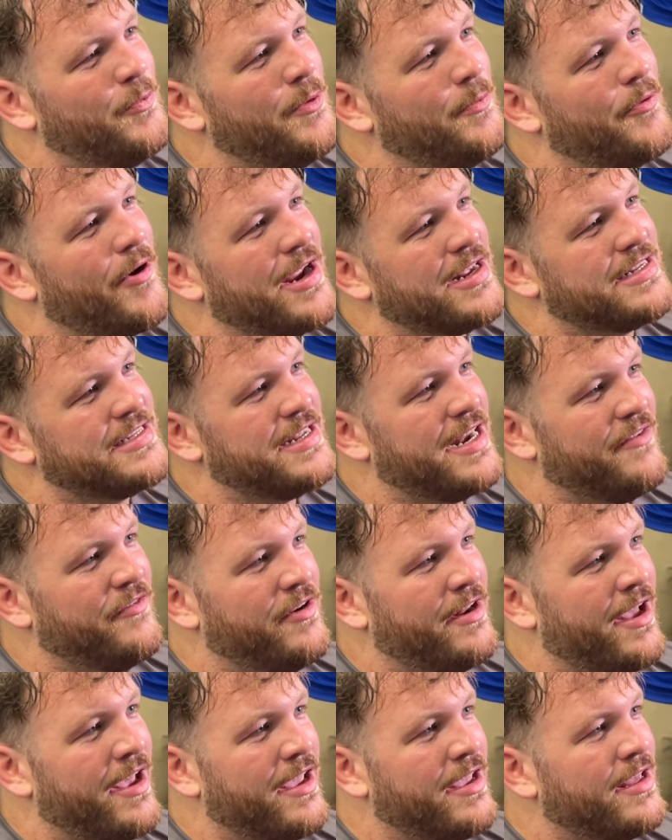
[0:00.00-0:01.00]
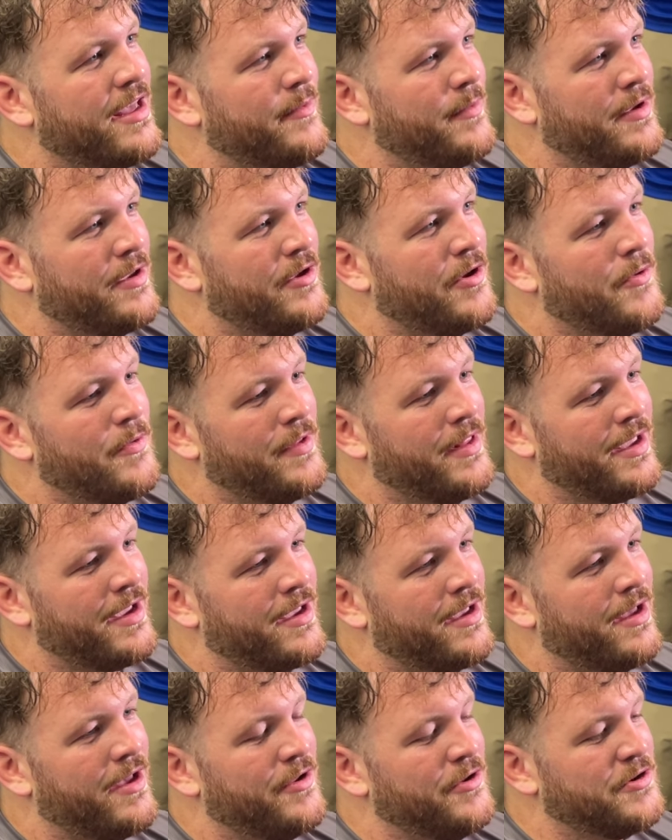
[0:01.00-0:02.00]
We practice it every day. I mean, going like
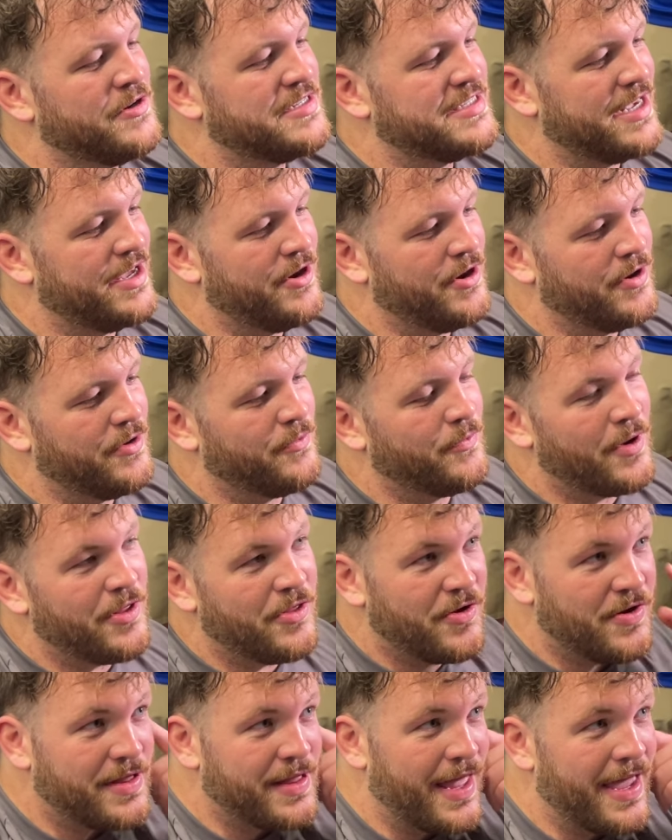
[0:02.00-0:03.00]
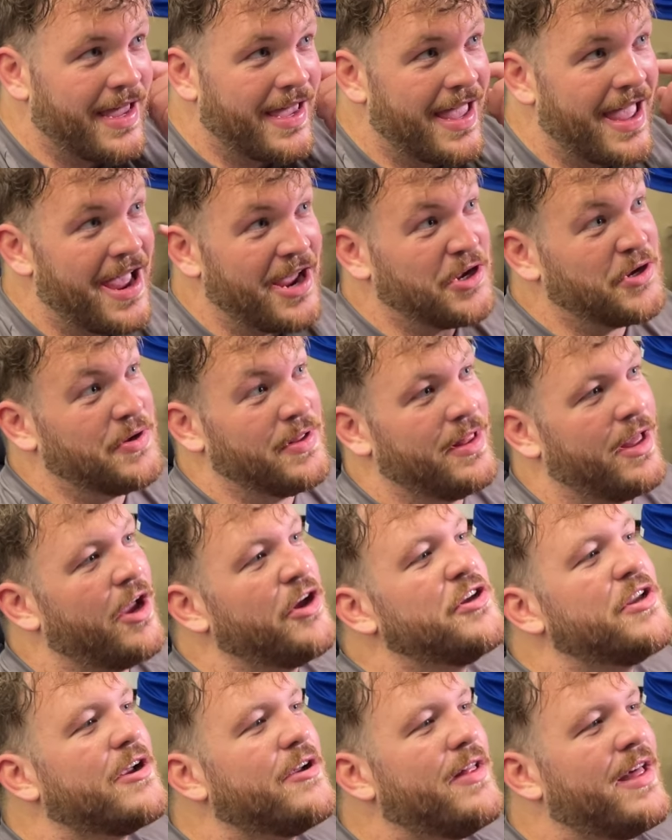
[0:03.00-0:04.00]
under center, whether it's like actually, are
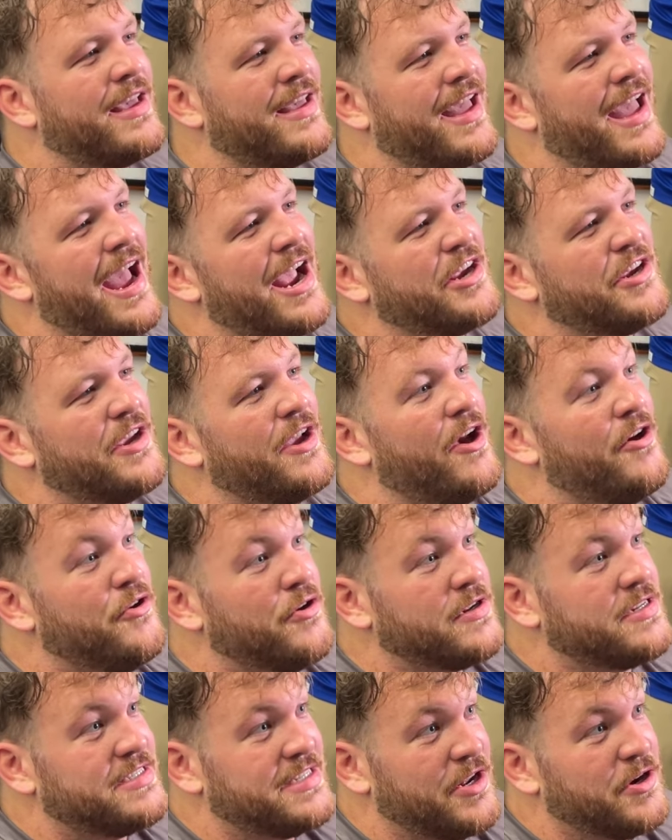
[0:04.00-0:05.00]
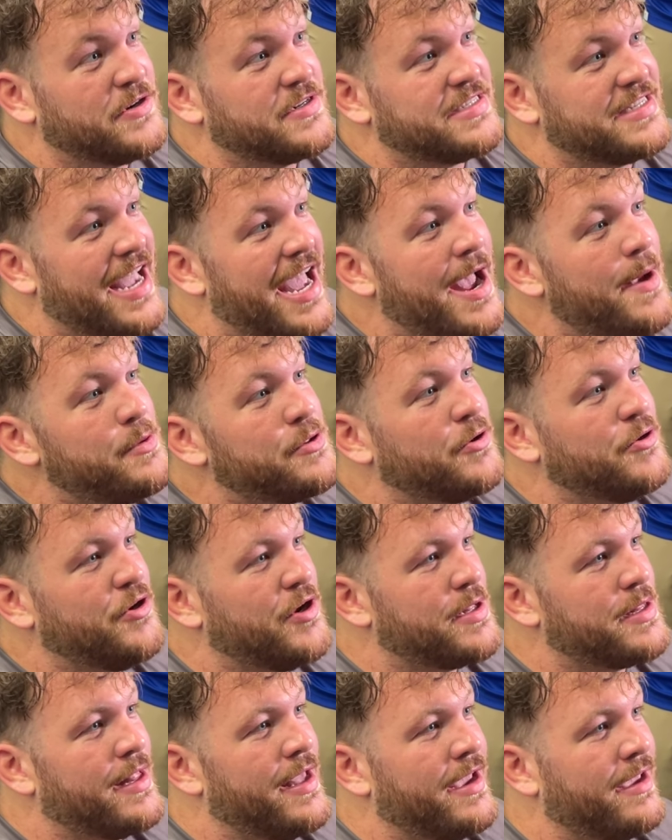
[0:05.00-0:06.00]
you talking like actually under center snaps or
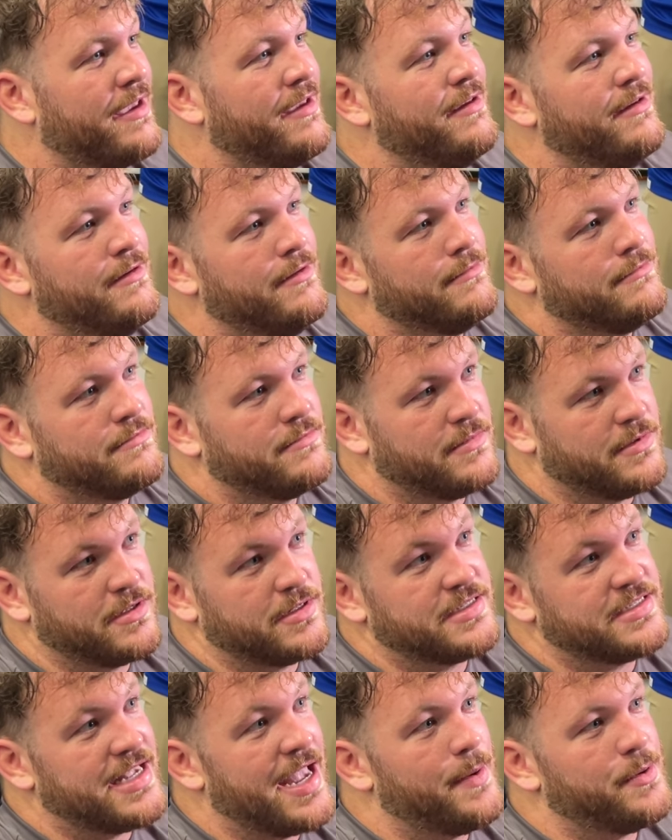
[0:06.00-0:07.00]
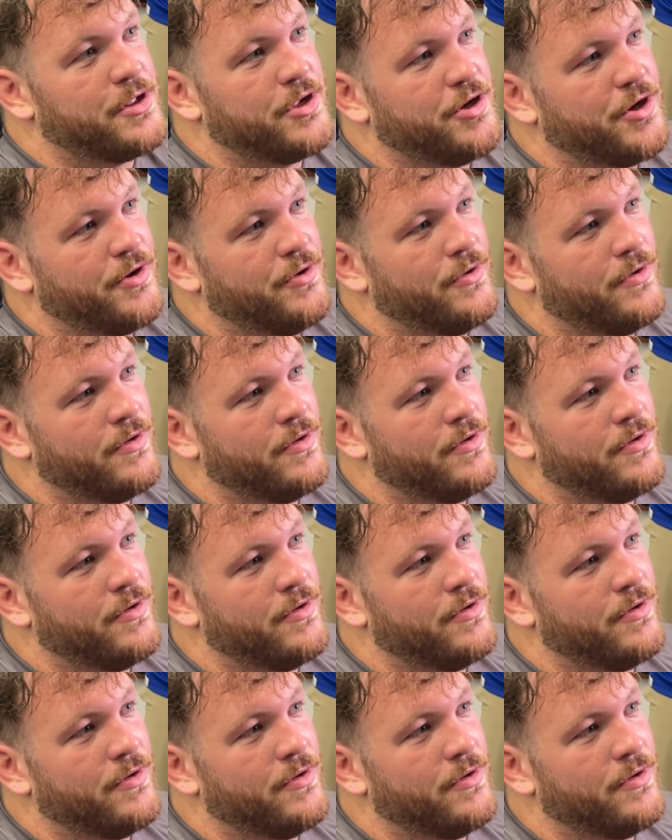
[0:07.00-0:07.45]
just snaps in general?